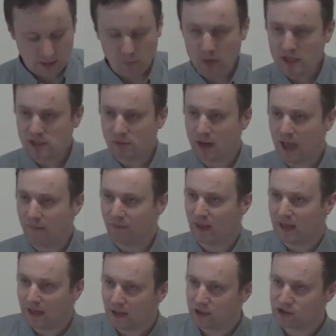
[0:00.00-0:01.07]
now, we don't have
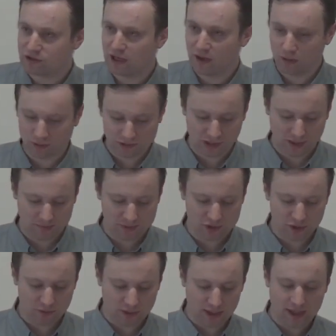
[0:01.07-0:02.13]
that luxury at all
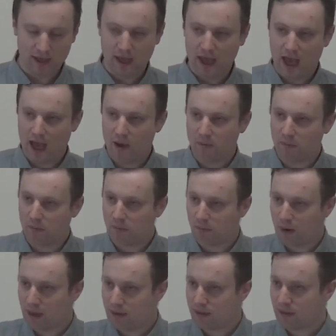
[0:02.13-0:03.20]
times, do we, uh,
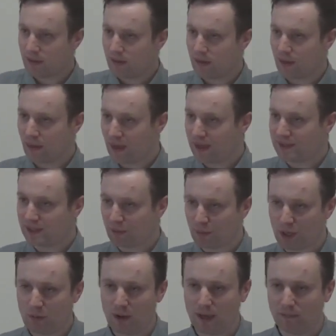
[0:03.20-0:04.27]
with the things
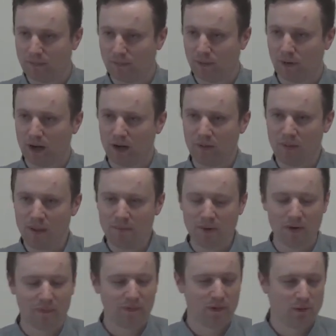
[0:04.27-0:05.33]
that we wait for? I
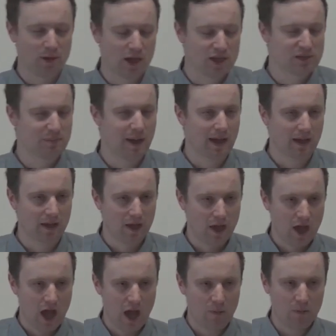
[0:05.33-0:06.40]
remember a few years back,
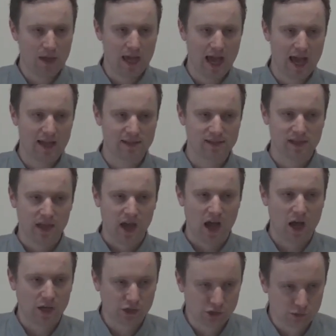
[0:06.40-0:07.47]
uh, we had
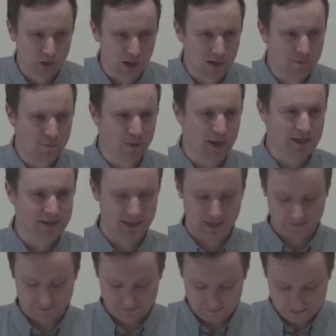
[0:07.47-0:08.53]
our driveway
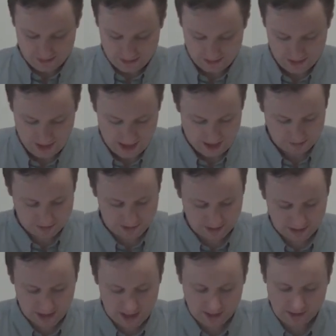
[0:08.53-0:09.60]
done in our house
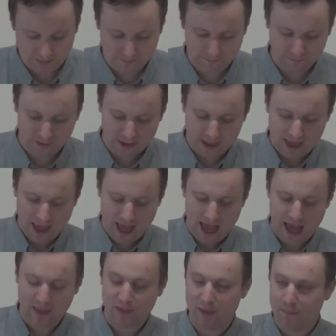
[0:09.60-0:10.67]
in Cardiff.
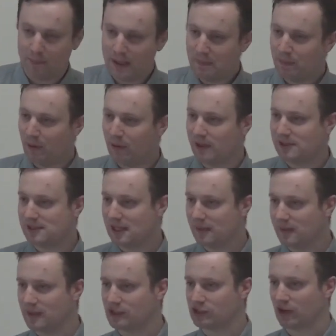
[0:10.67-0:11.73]
And the people that
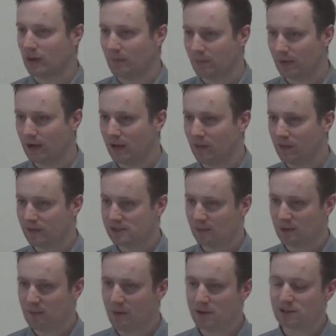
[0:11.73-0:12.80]
did the job were
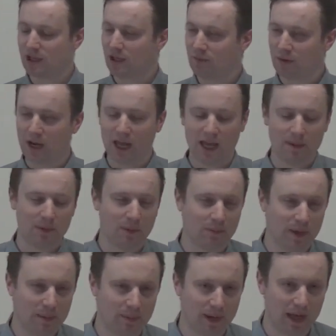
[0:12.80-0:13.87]
some of the most
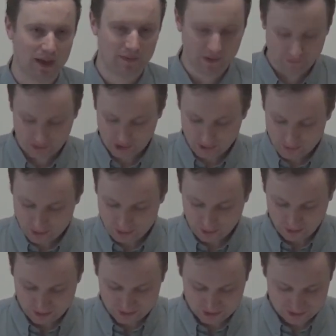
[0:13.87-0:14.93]
unreliable people I have ever come
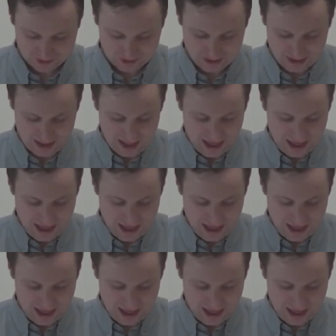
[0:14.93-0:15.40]
across.